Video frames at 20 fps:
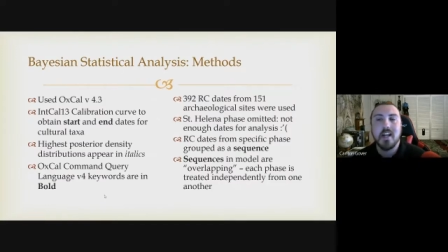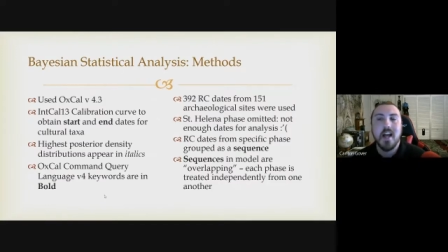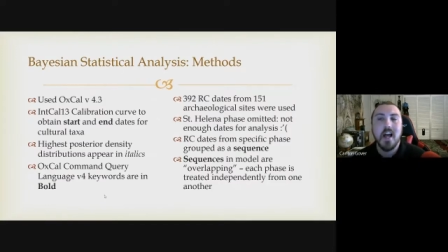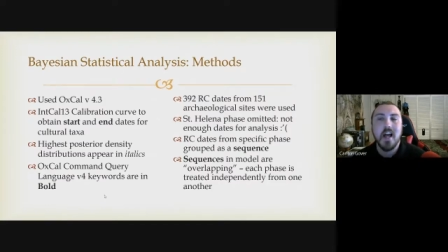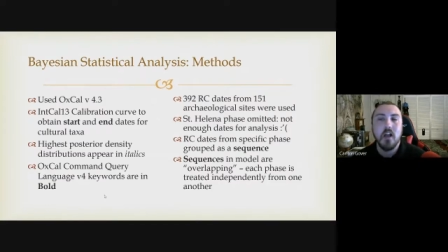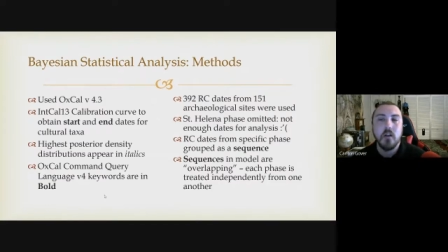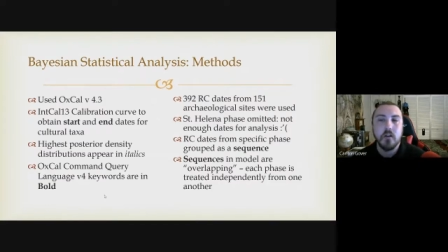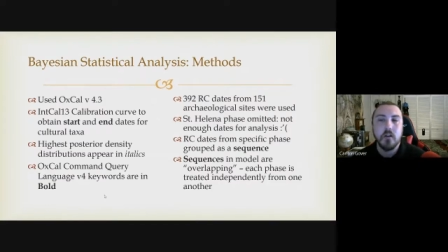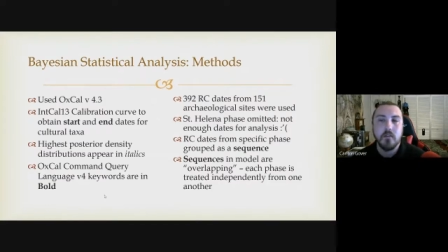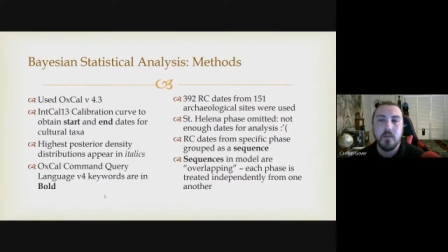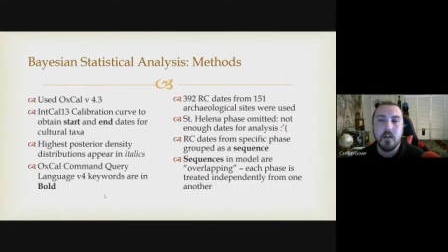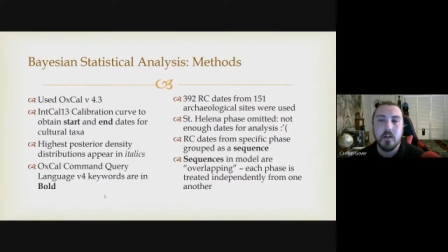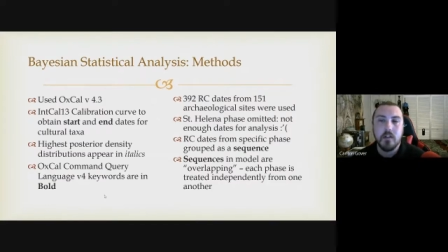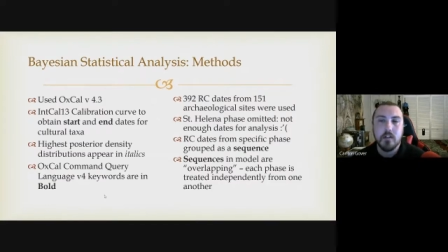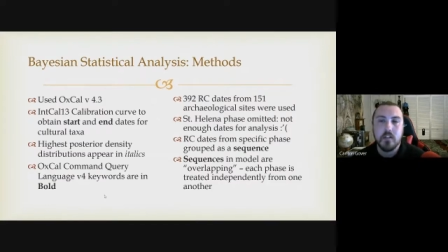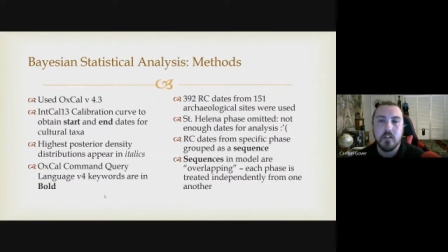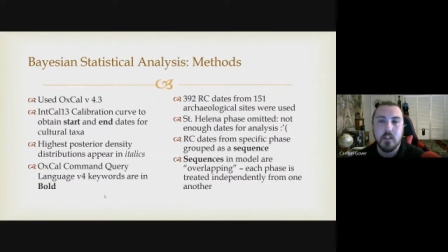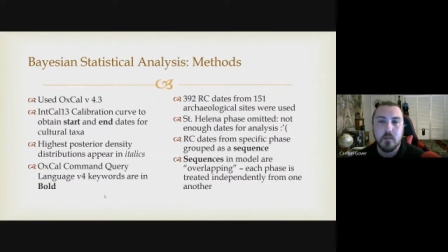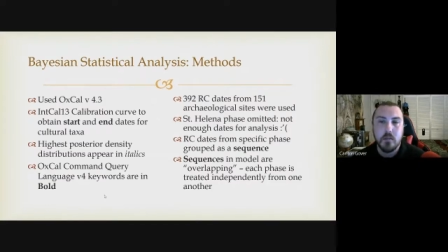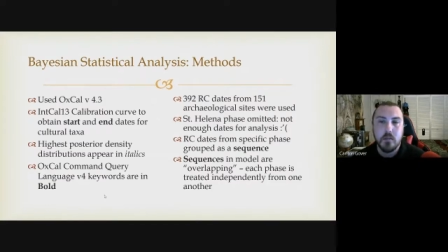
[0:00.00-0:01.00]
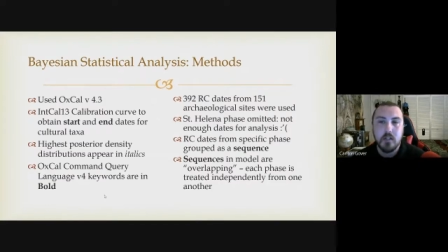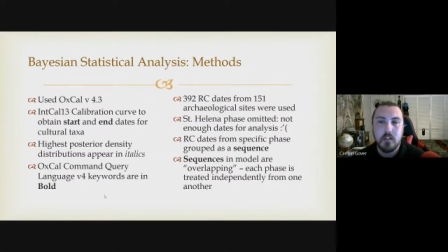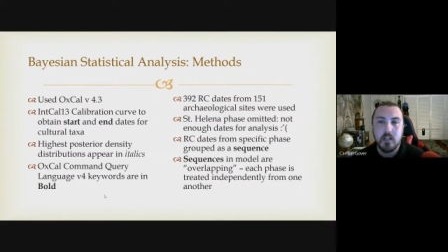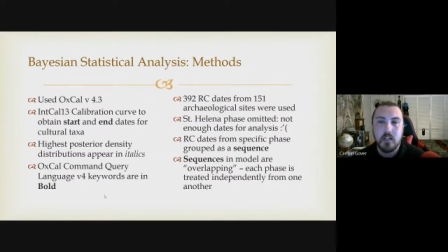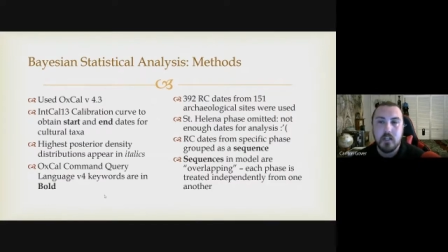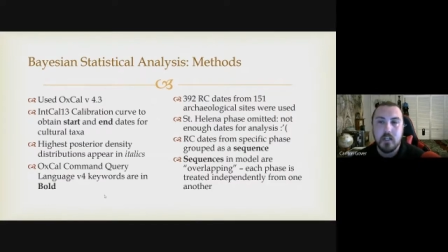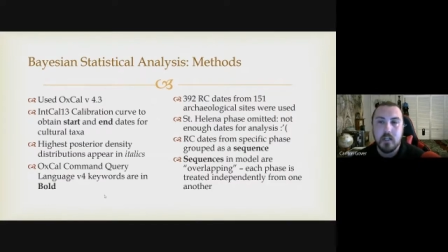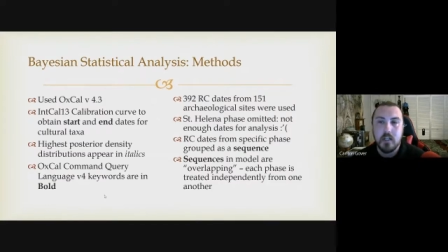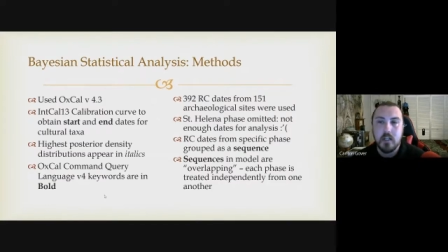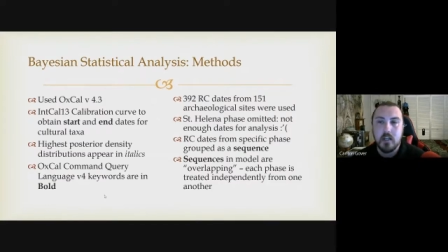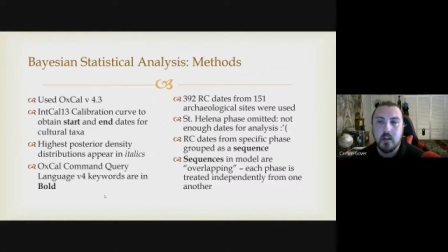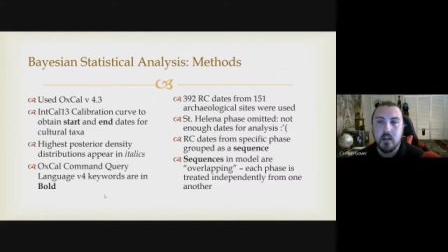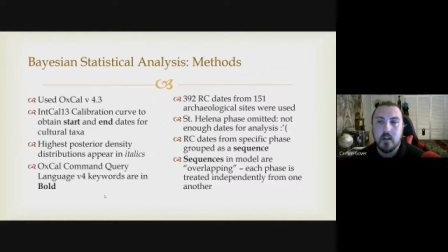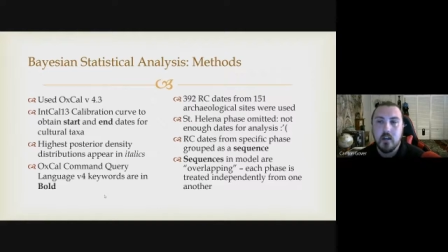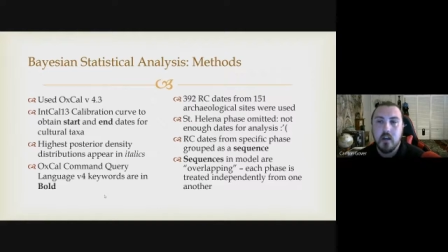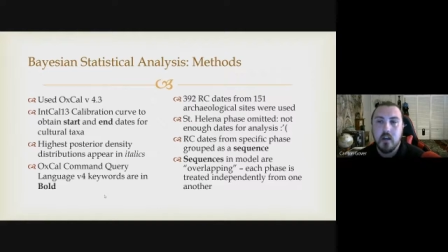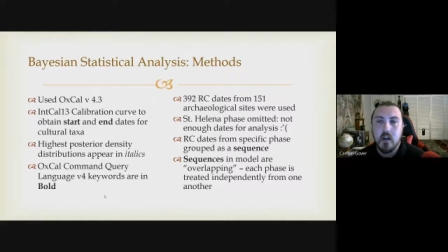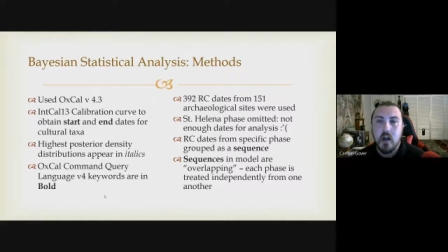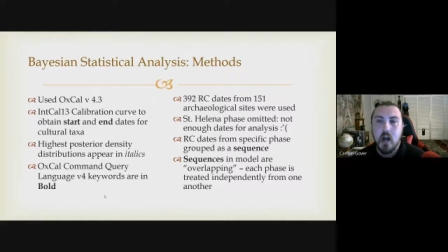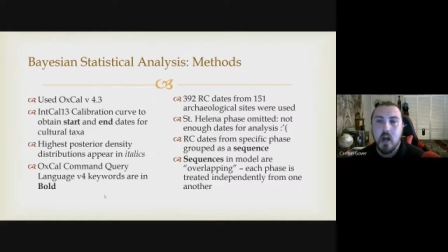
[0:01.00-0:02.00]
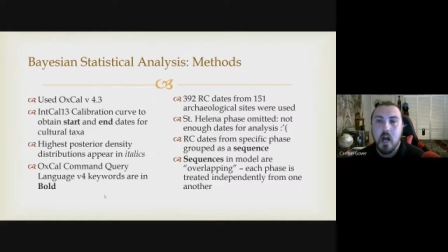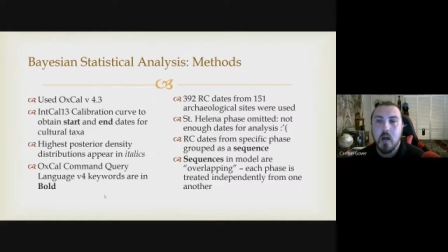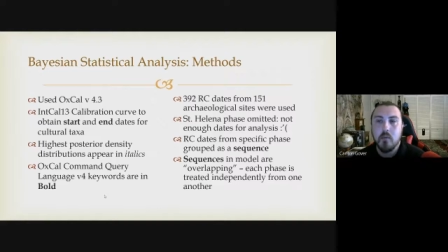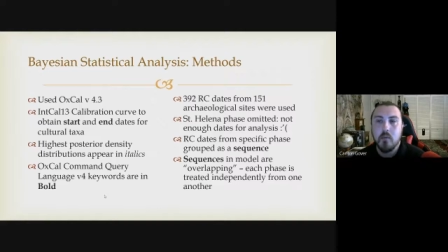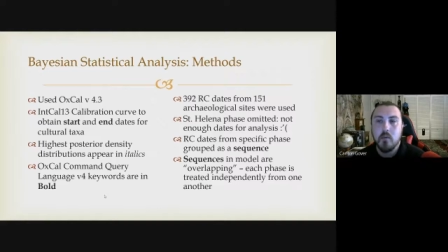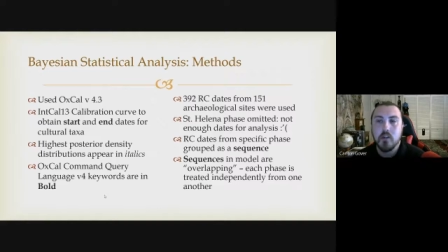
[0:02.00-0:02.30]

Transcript: Helena phase of CPT, um,